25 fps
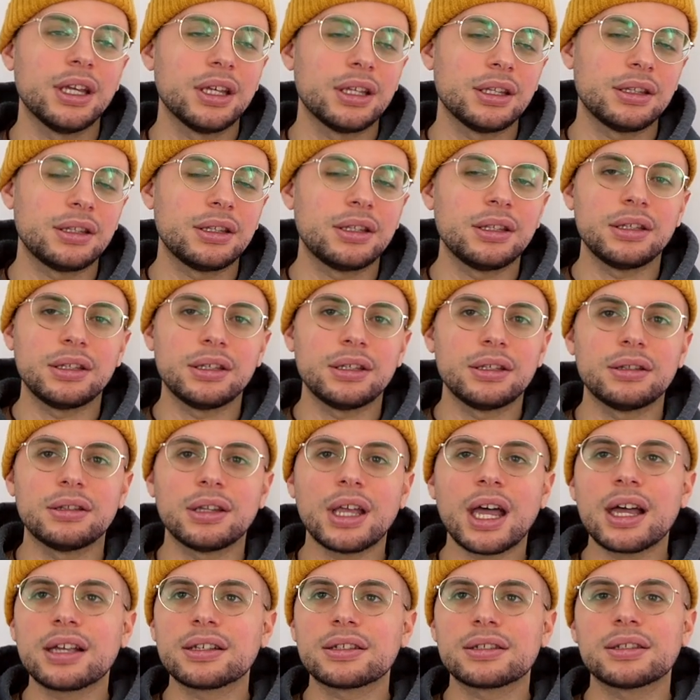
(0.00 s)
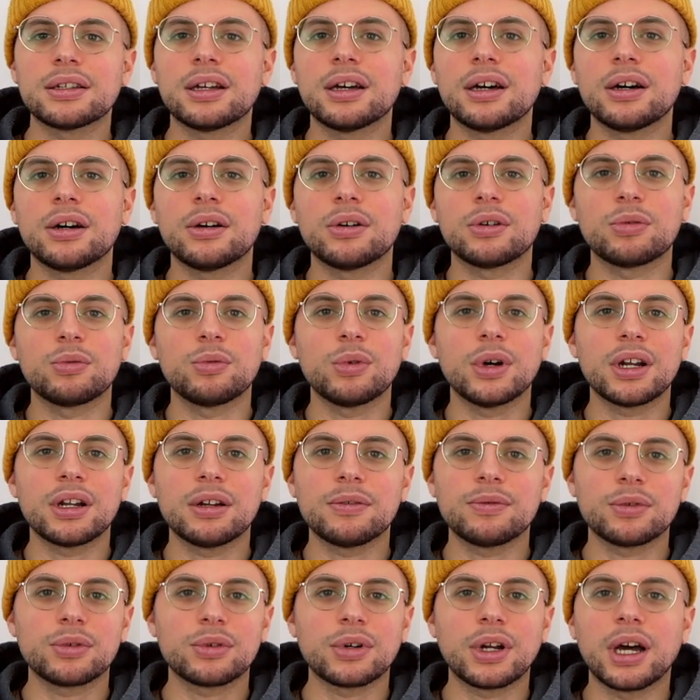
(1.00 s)
the NASA or
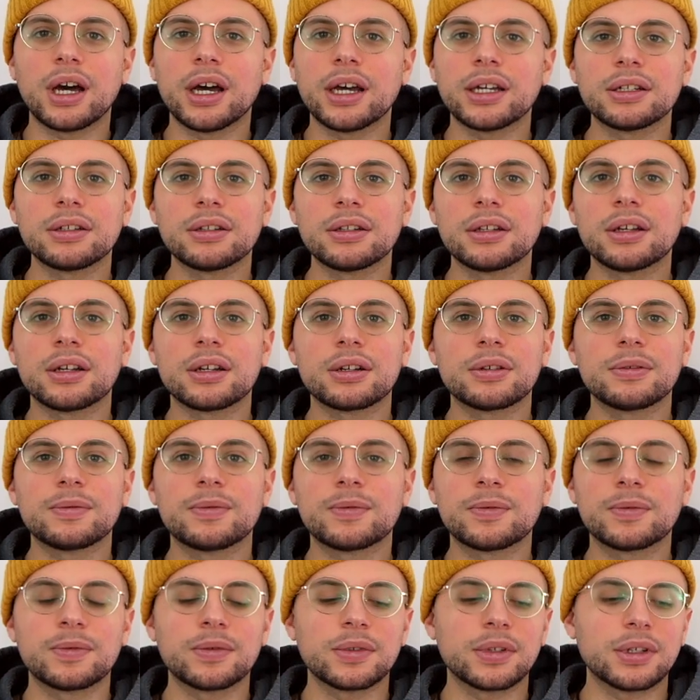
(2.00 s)
whatever hide a lot of